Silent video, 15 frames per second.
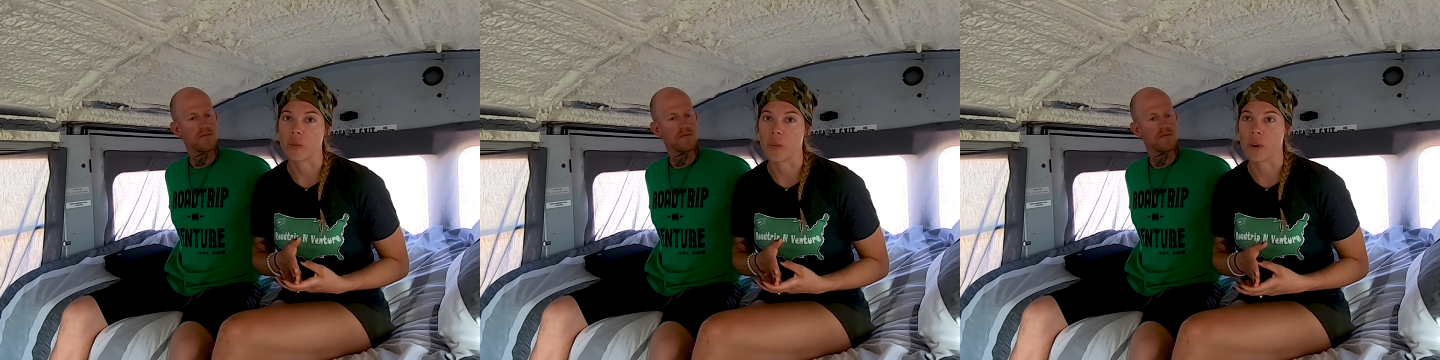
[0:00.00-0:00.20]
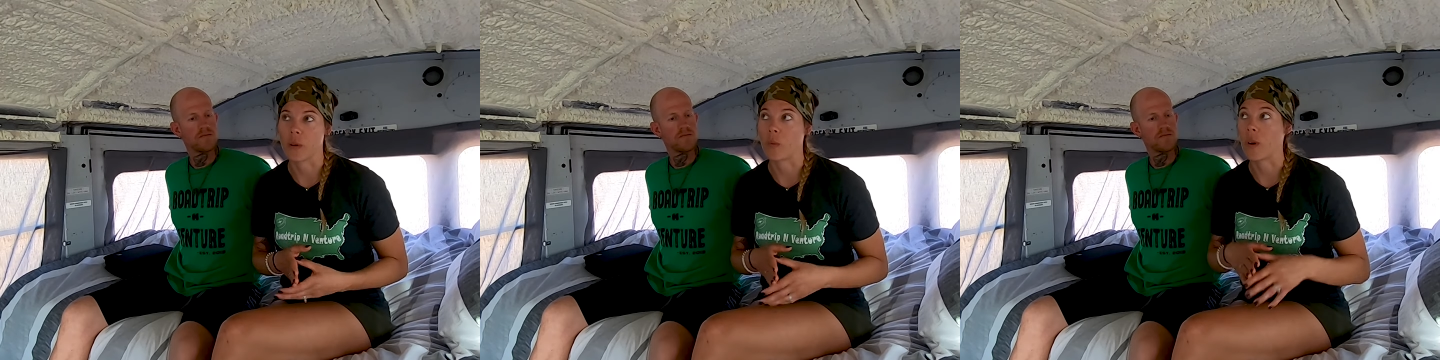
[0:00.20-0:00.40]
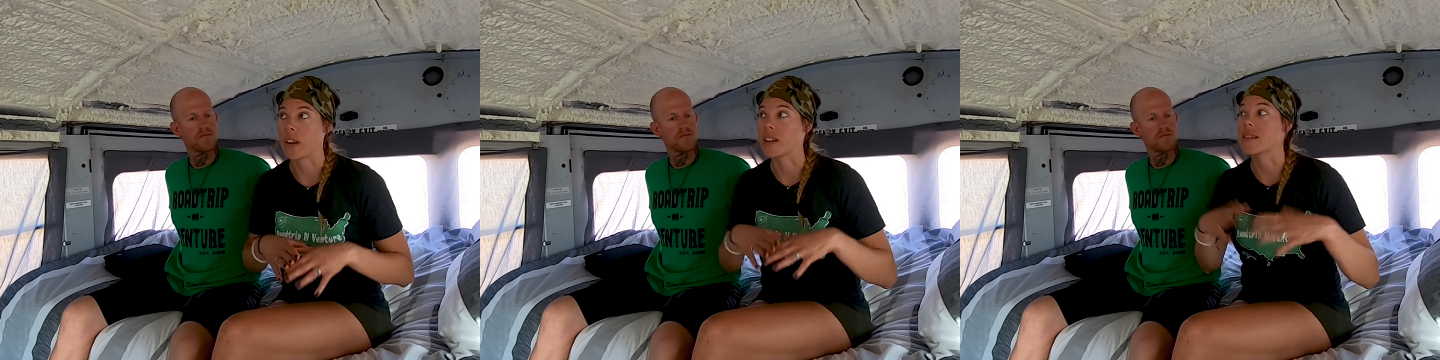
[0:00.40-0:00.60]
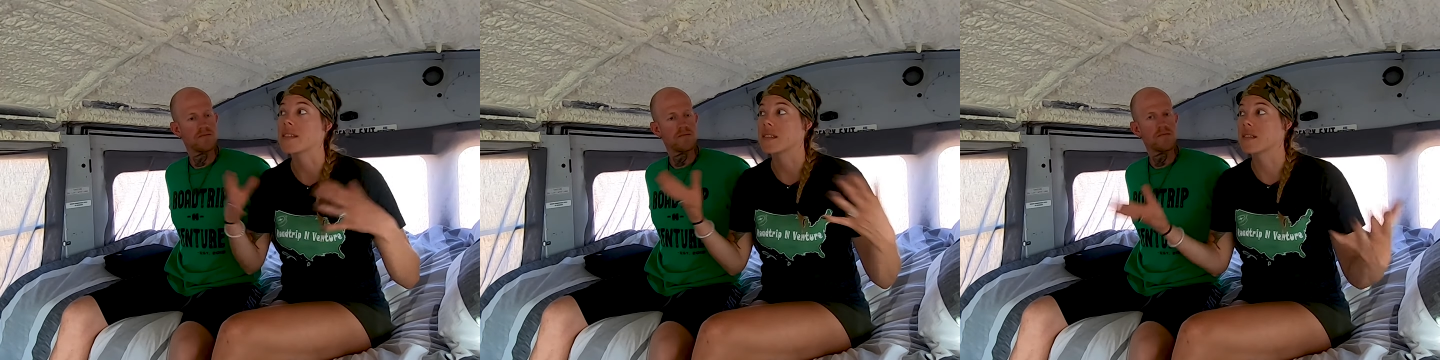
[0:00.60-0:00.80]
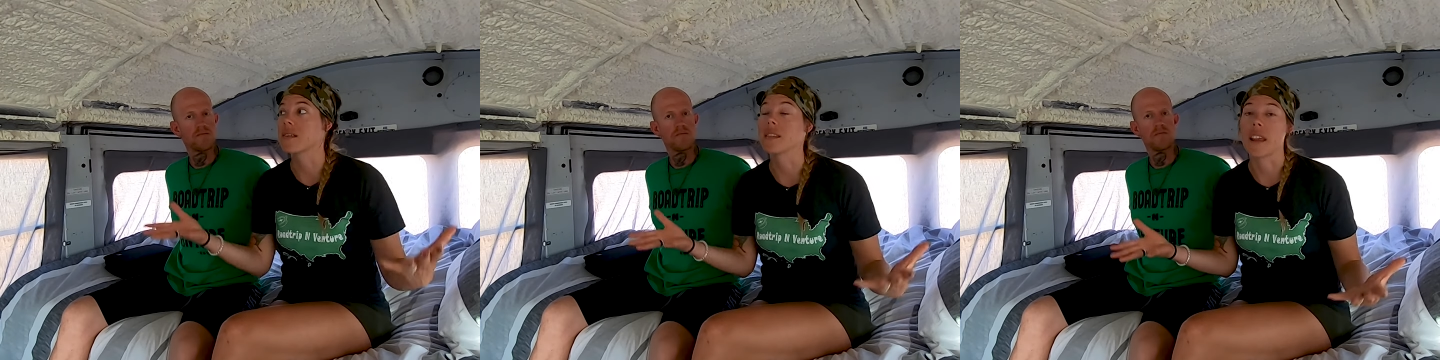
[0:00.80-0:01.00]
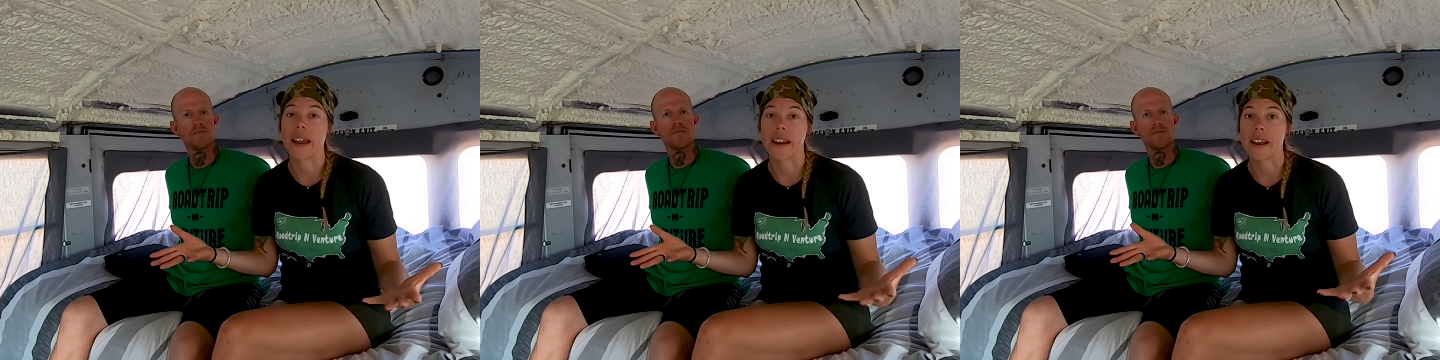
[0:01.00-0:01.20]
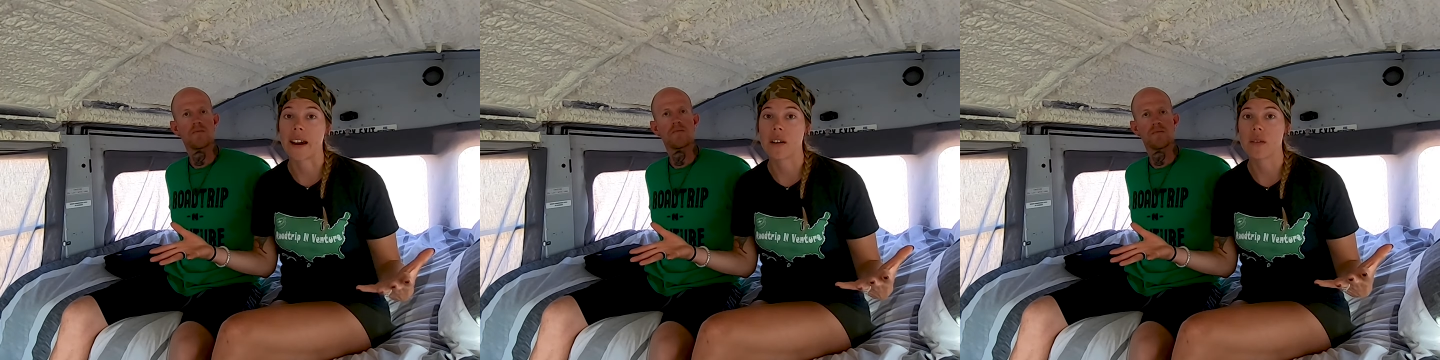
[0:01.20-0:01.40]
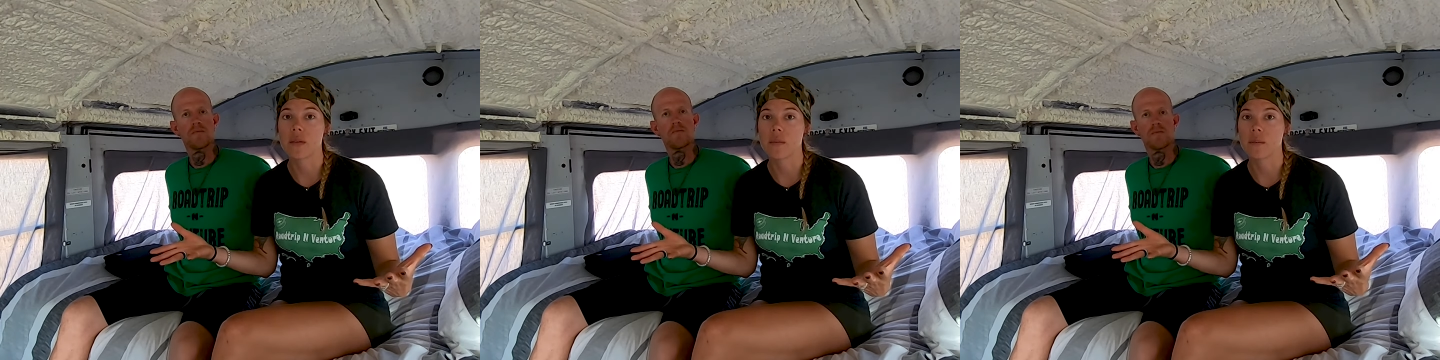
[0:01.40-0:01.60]
Speaker 1: while it's still light
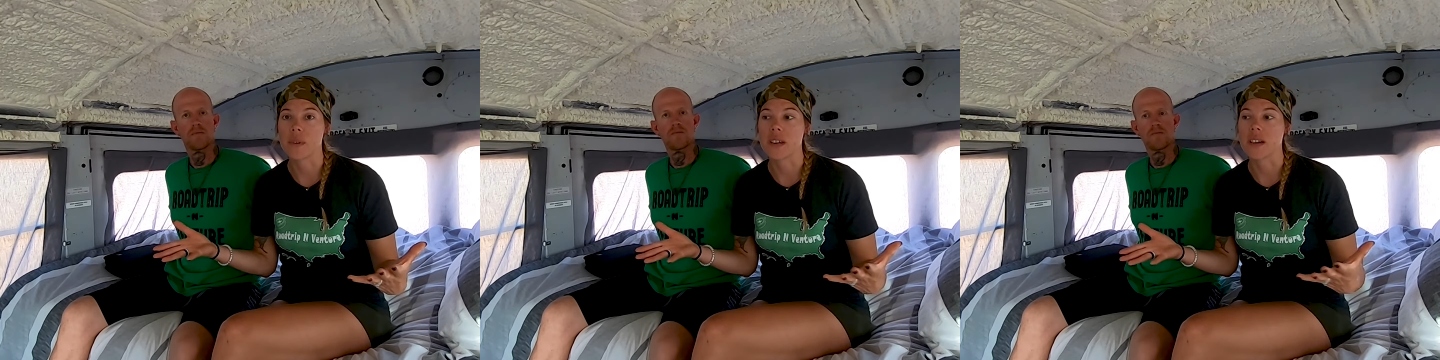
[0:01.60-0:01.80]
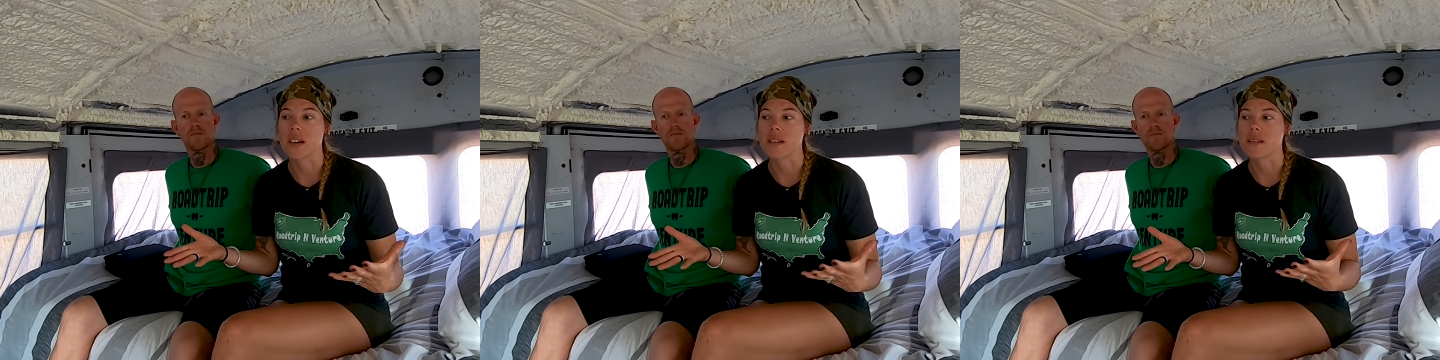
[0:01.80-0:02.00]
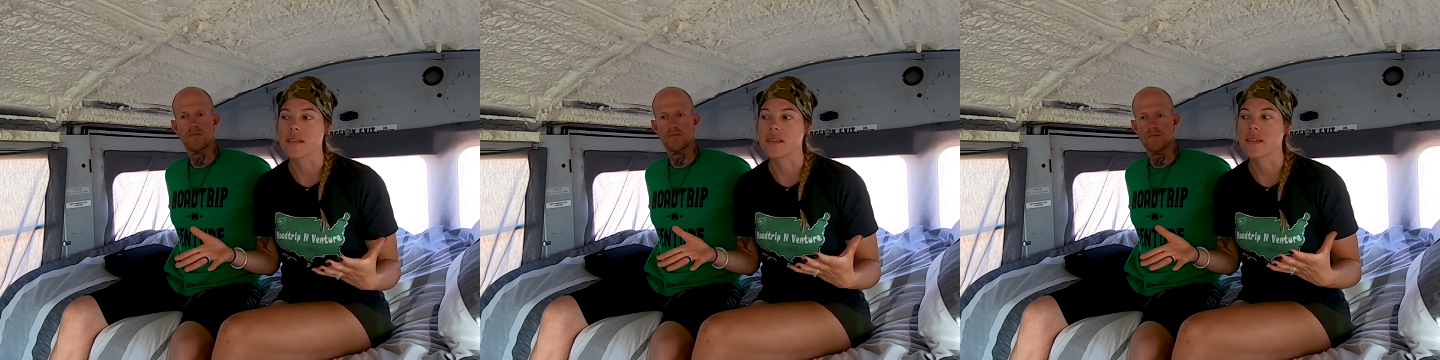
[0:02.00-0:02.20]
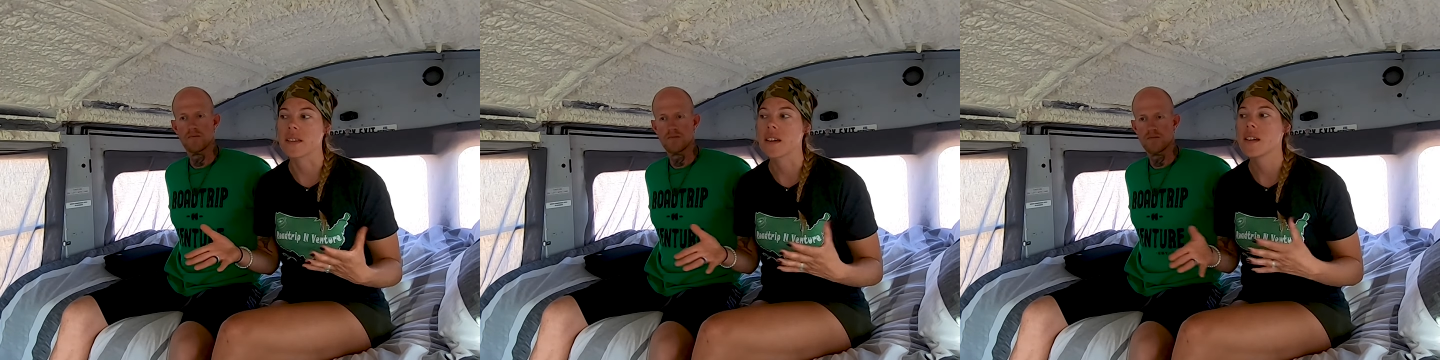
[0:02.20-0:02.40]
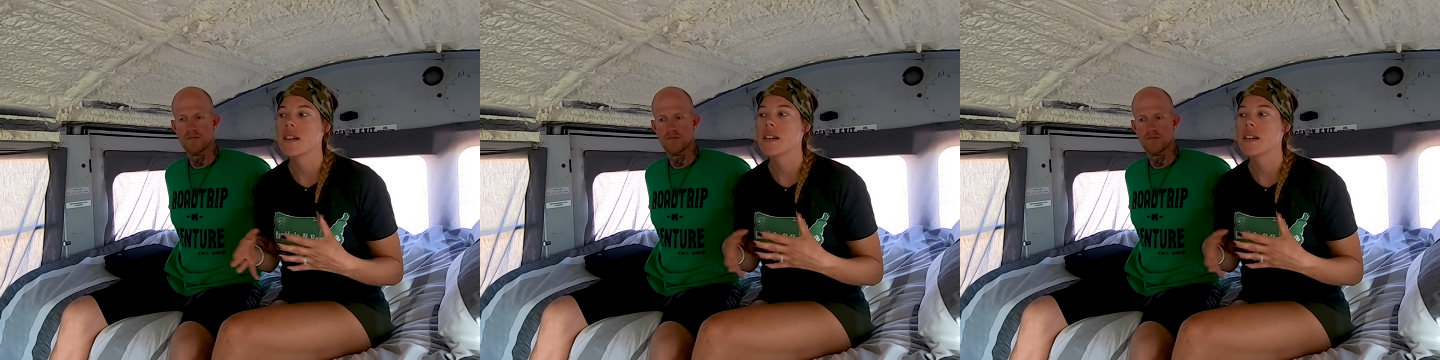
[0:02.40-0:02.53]
out, because